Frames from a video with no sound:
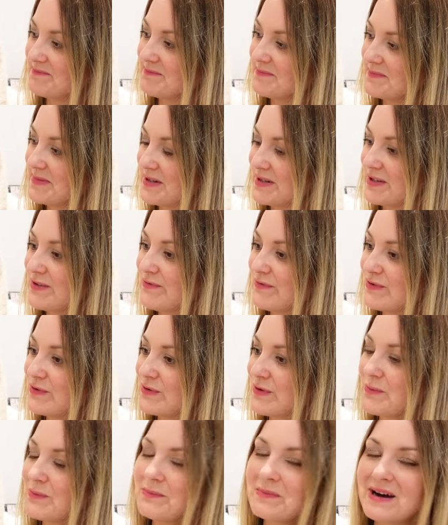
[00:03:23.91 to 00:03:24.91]
But if you
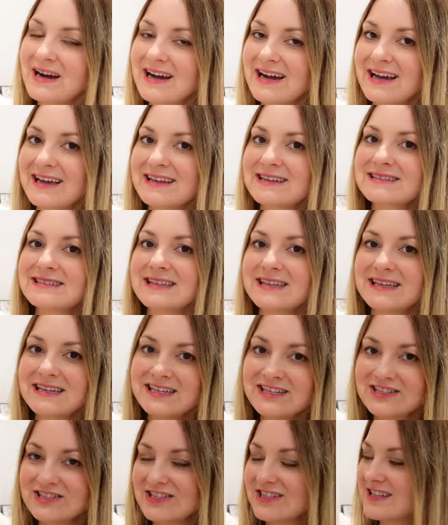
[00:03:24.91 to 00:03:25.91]
don't mind
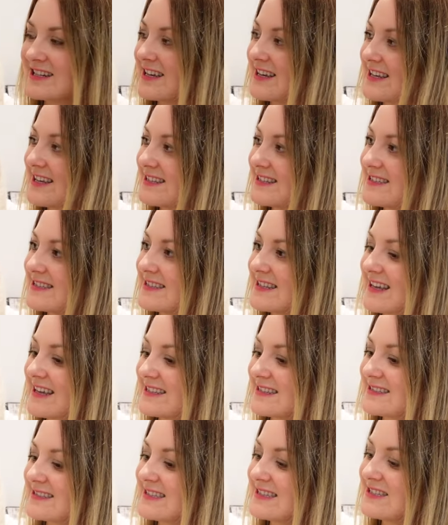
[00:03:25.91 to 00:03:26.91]
itchiness,
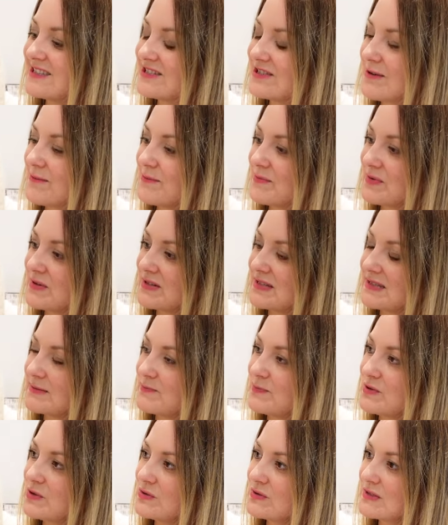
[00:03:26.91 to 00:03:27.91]
then this jumper is
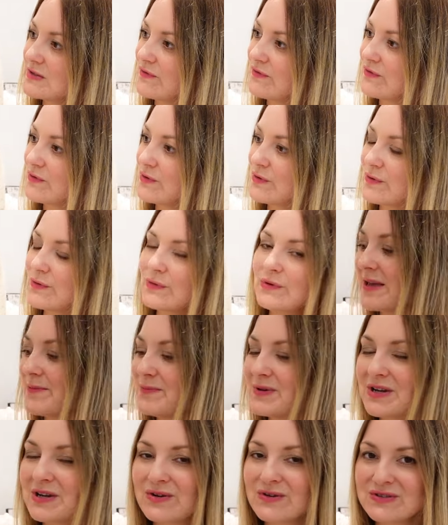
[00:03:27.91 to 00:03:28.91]
beautiful. And
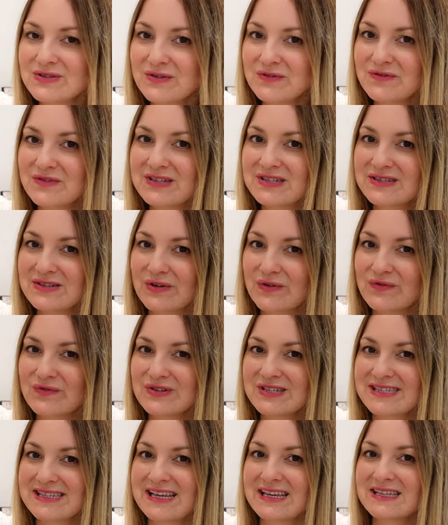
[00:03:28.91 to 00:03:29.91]
because of its
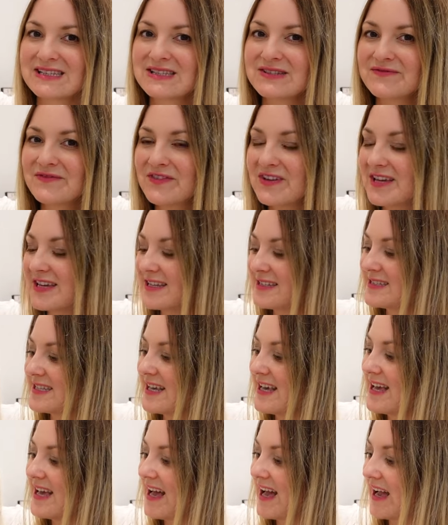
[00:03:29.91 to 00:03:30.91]
oversized fit,
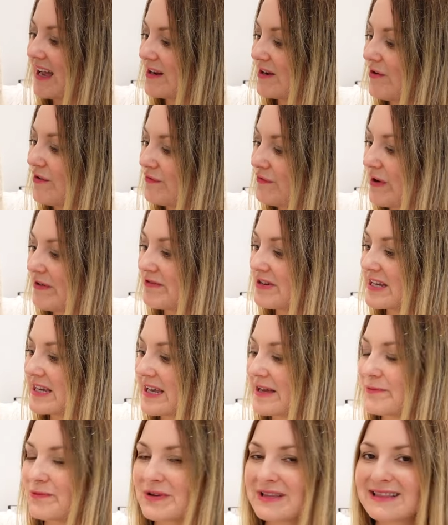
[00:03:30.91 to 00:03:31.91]
I love wearing
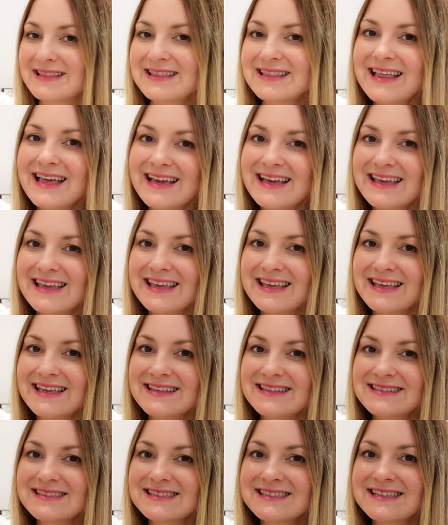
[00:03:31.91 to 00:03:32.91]
it with
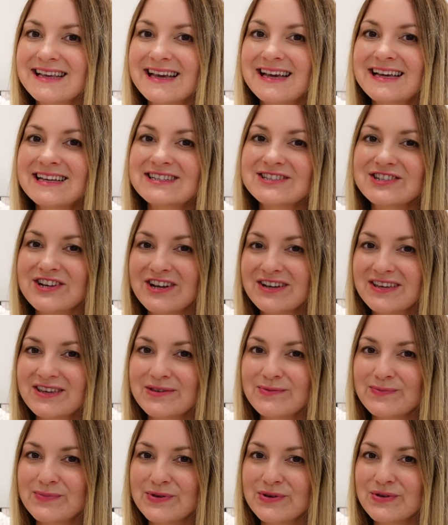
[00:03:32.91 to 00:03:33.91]
leggings,
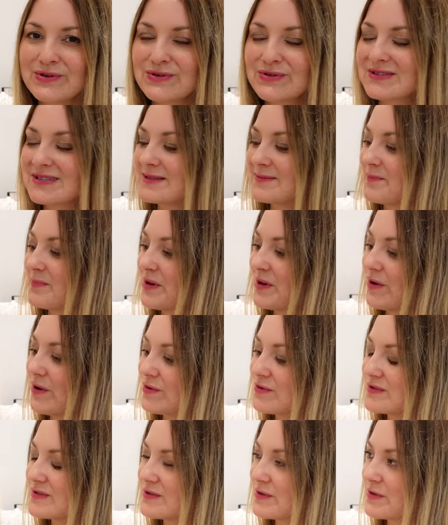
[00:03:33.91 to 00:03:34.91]
chunky boots, but
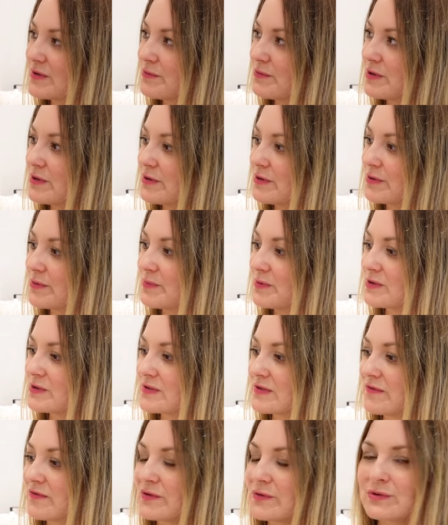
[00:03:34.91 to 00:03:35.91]
also it will look
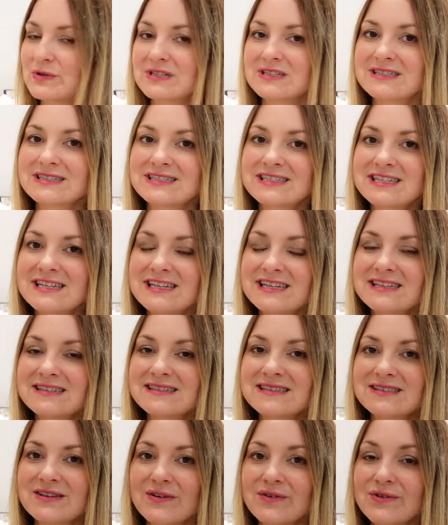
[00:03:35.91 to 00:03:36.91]
beautiful with
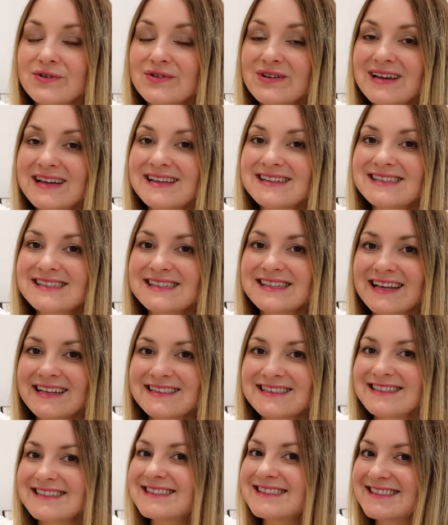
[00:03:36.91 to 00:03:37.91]
jeans or a
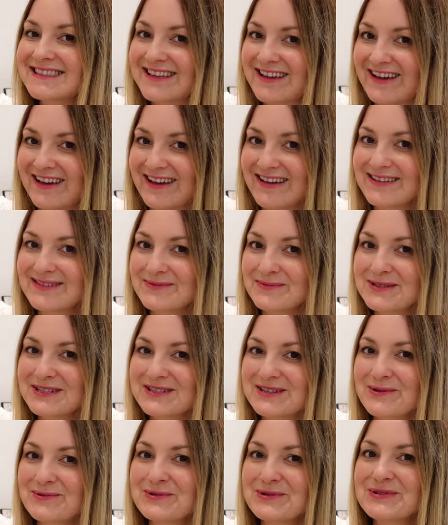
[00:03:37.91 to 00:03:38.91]
satin skirt,
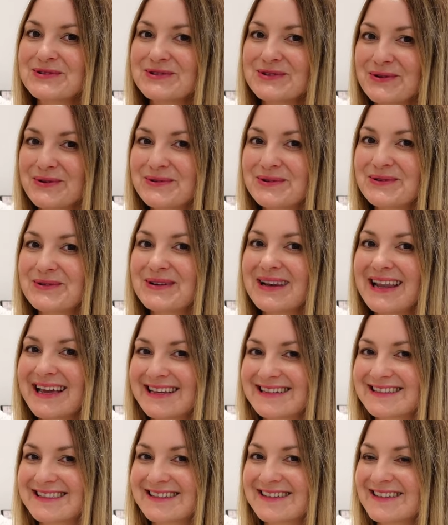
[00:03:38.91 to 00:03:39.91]
which I will show you
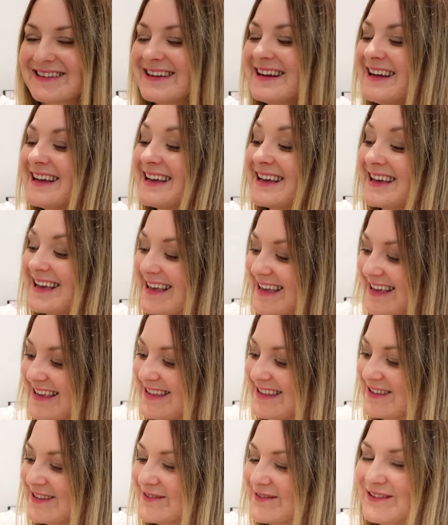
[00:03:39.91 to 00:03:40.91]
later
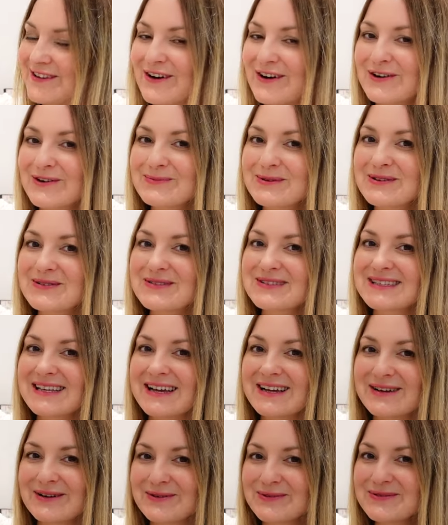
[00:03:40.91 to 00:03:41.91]
in the vlog because
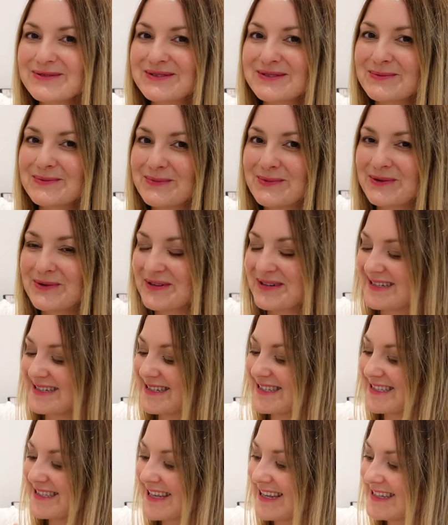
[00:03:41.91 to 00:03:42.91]
I also bought a
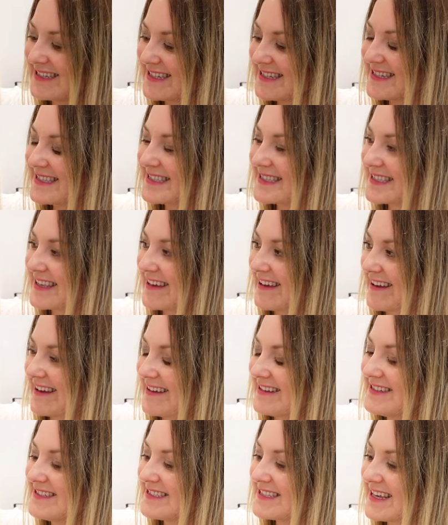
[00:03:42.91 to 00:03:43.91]
satin
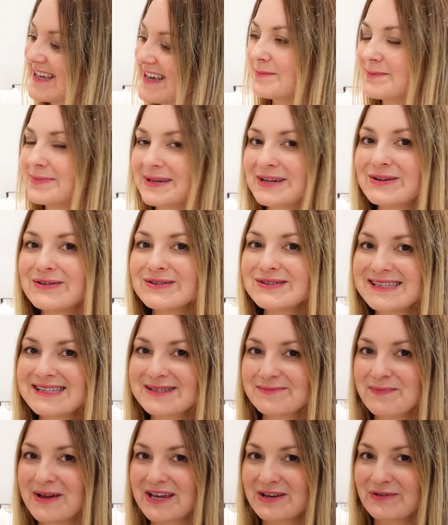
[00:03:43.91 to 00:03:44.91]
skirt. Because
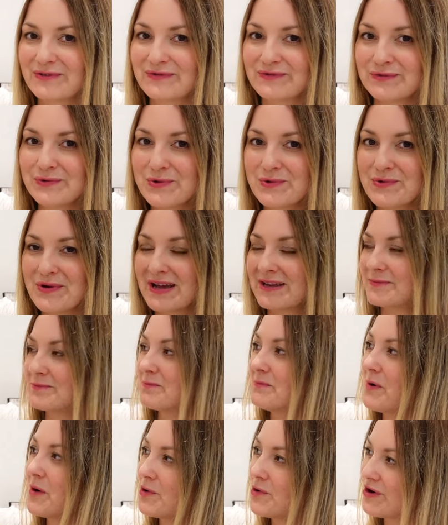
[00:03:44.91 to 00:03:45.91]
it's made of wool
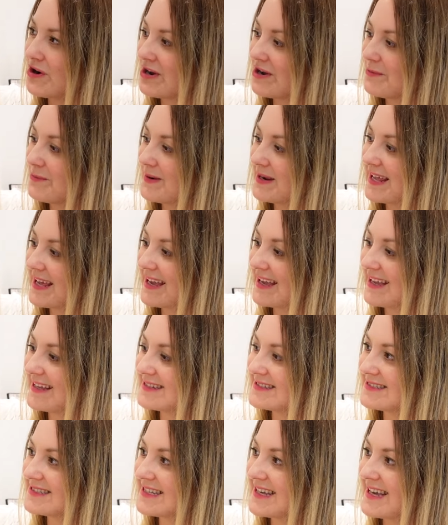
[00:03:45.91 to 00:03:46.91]
and mohair
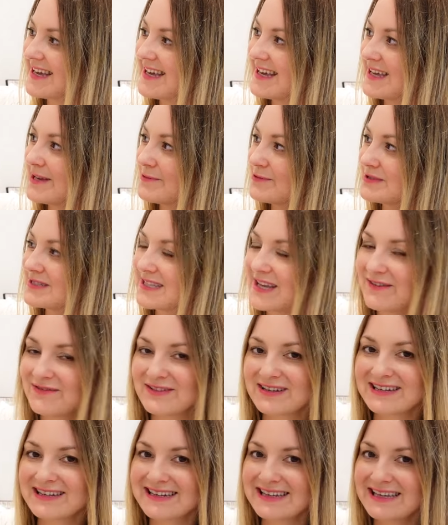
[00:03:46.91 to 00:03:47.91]
blend, it will
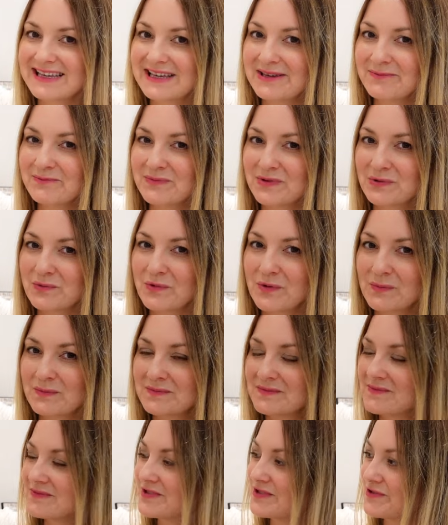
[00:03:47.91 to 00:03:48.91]
definitely keep me
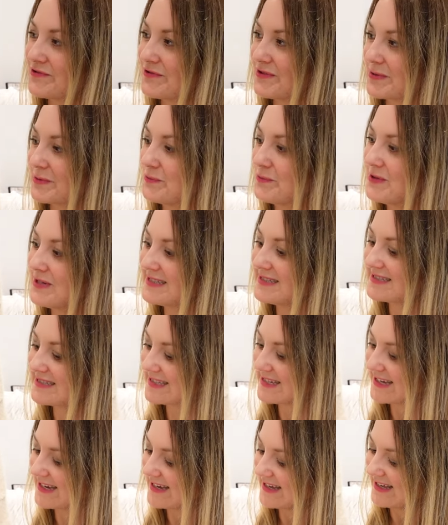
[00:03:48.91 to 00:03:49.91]
warm during
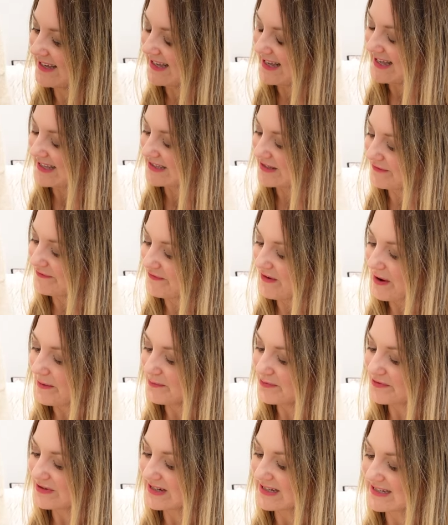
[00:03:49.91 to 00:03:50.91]
winter. The
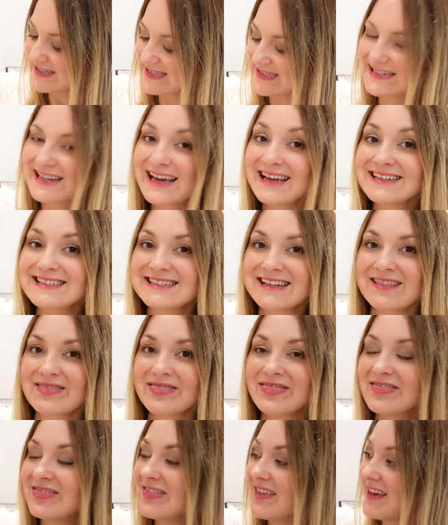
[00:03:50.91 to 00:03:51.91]
fabric is nice and
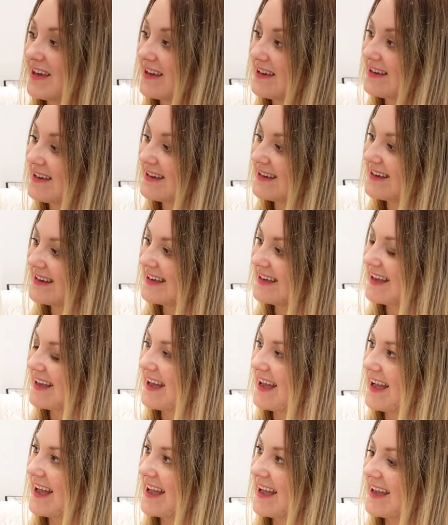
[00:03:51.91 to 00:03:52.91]
thick,
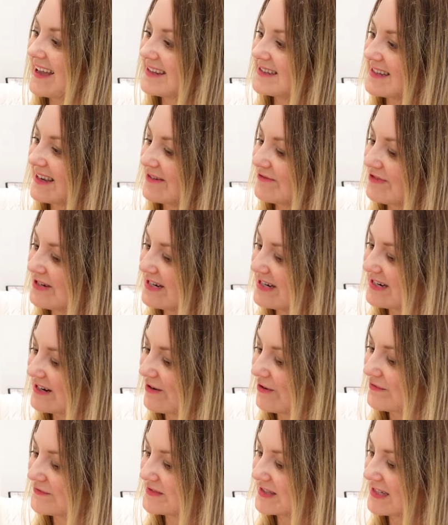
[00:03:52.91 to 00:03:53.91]
and I really
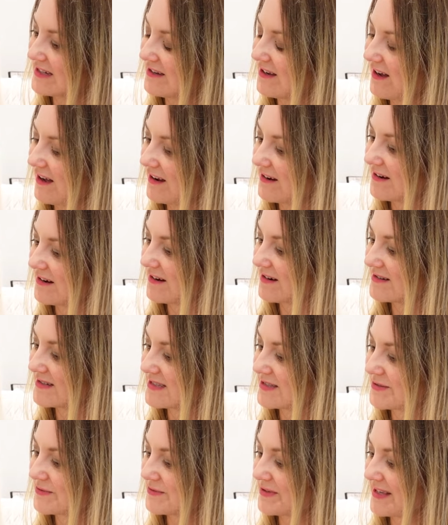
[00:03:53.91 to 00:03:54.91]
love the color,
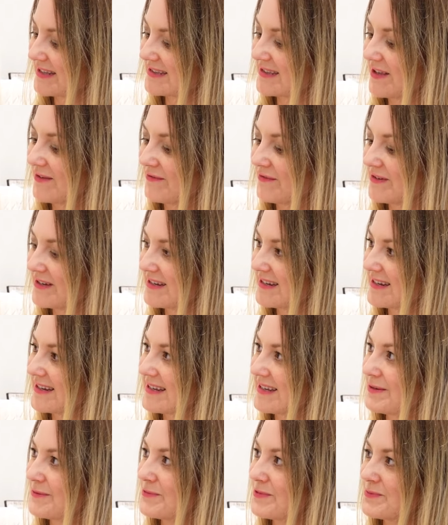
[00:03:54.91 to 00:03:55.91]
so yeah,
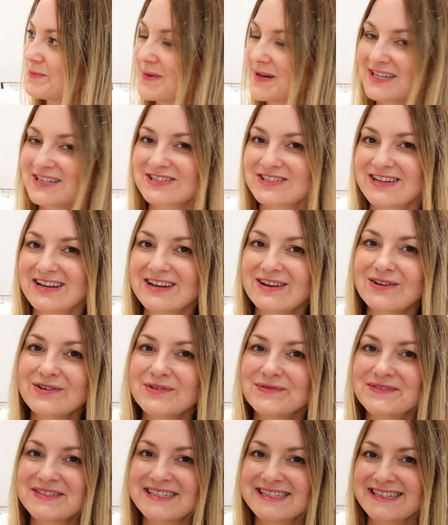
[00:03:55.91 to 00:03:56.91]
definitely will match a lot
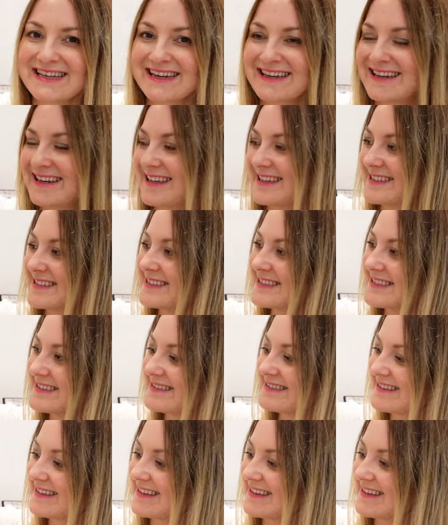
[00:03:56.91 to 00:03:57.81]
of stylings.